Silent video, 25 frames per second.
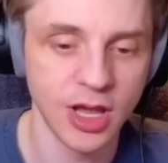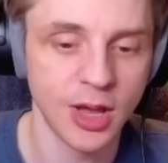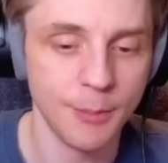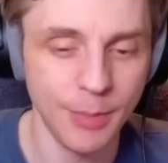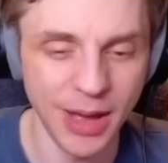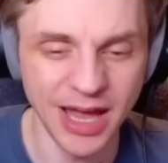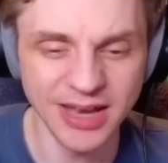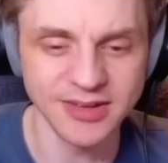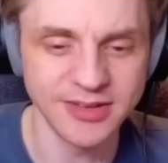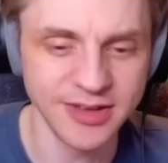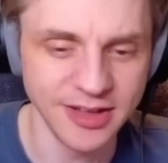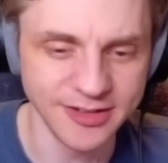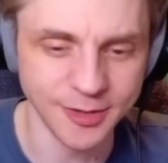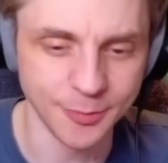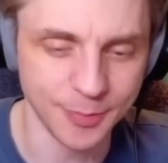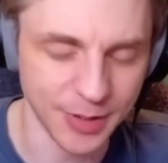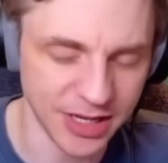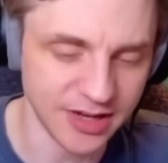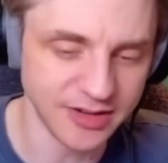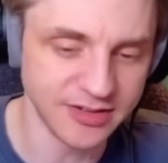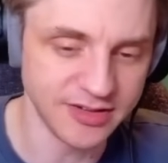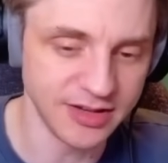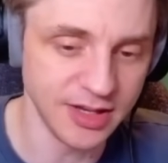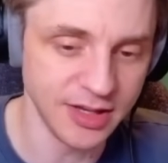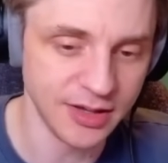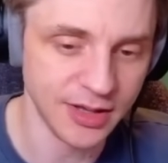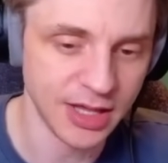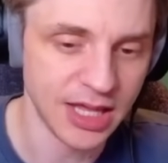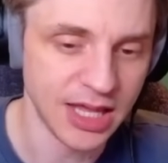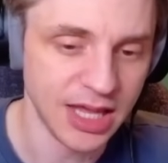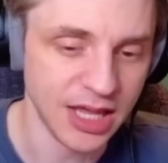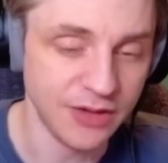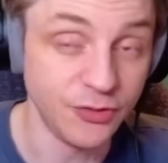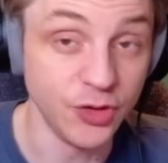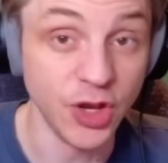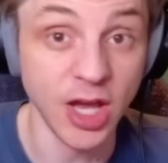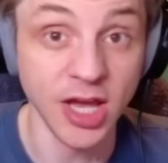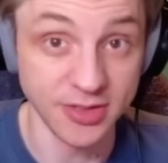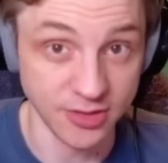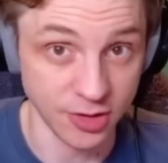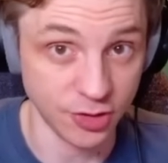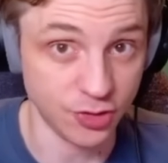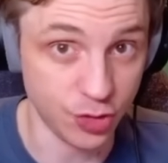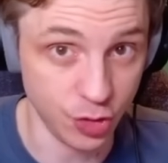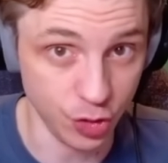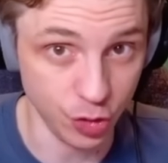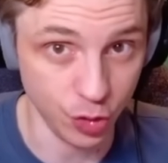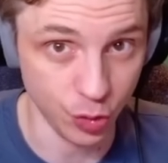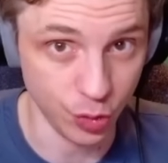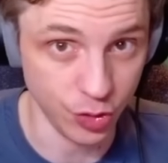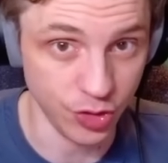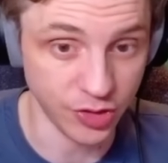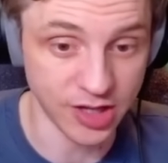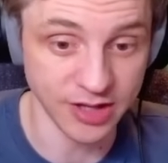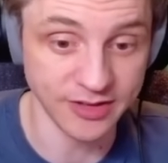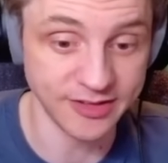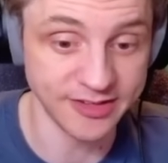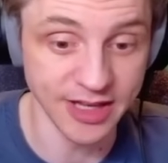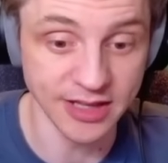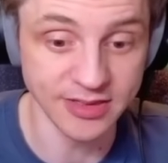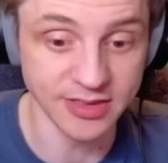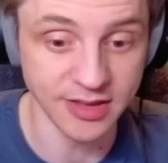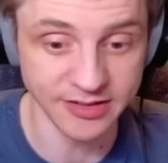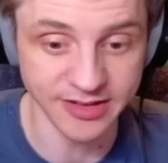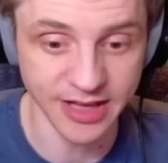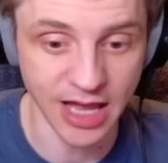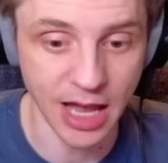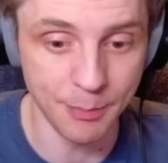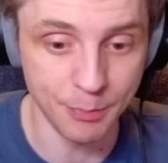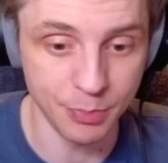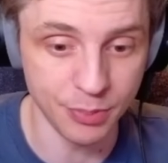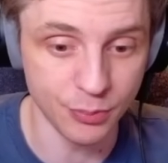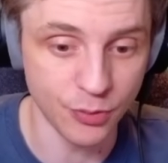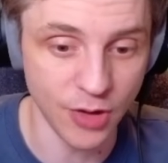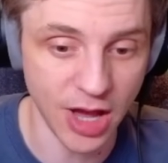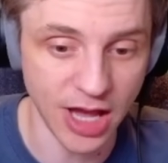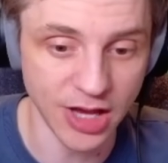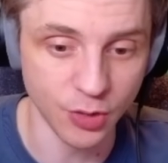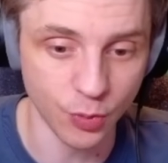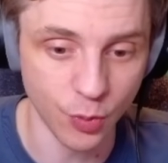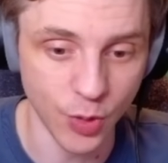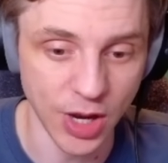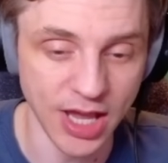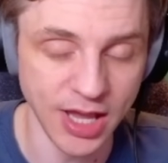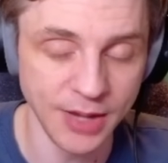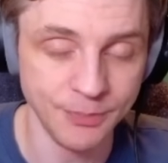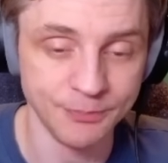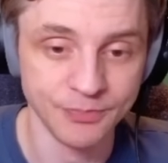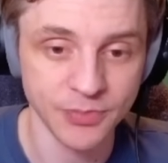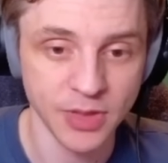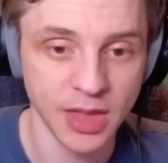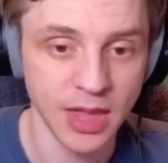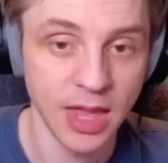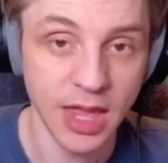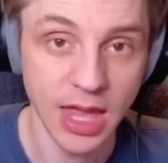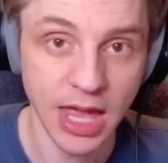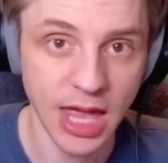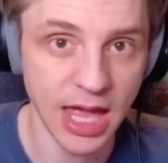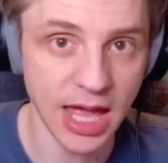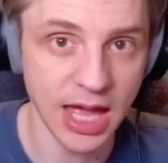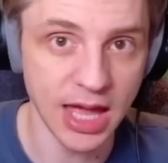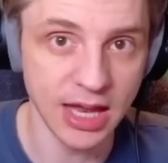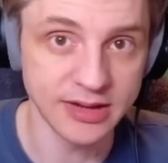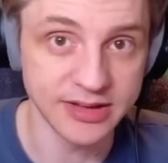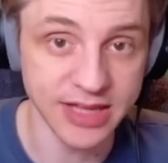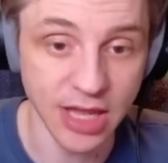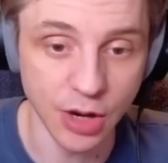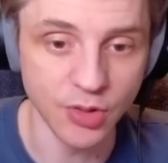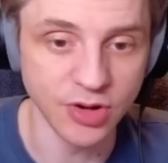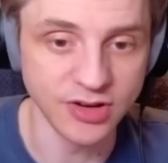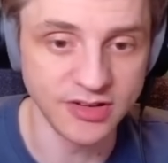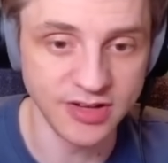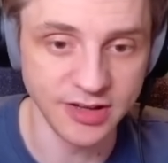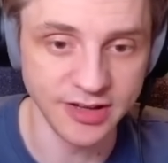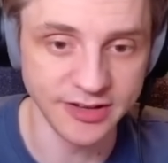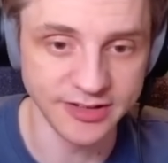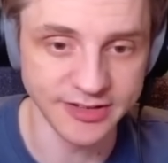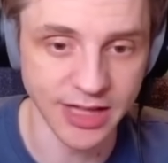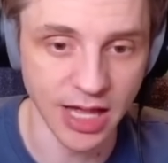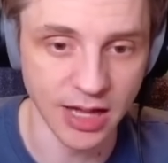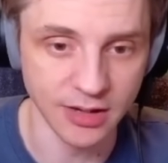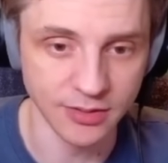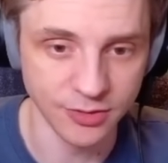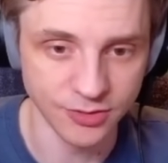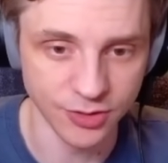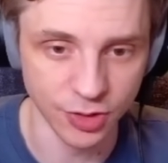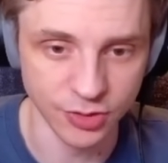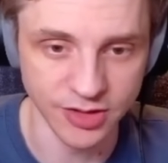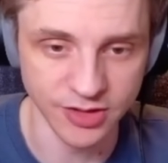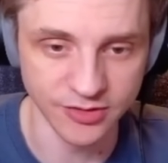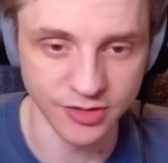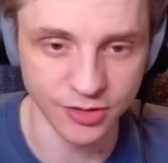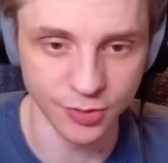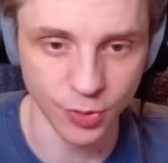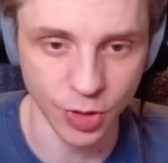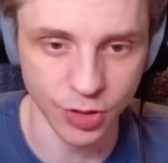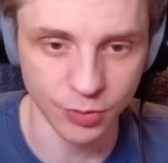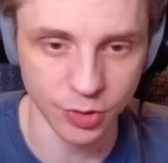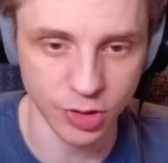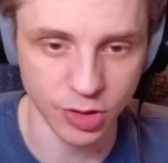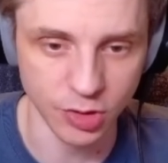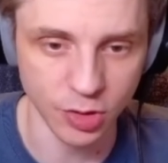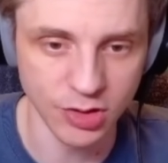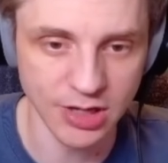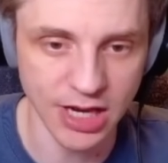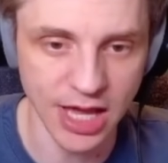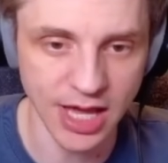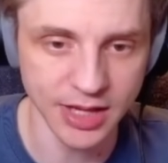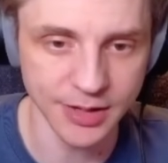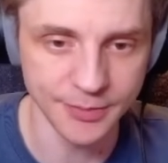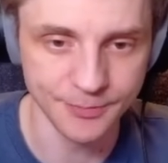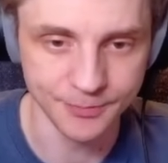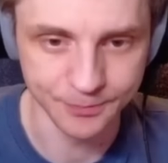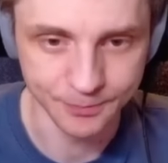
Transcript: But this ability, if you hit the 2, you can set this up right away and guarantee a stun. So this is what it would look like.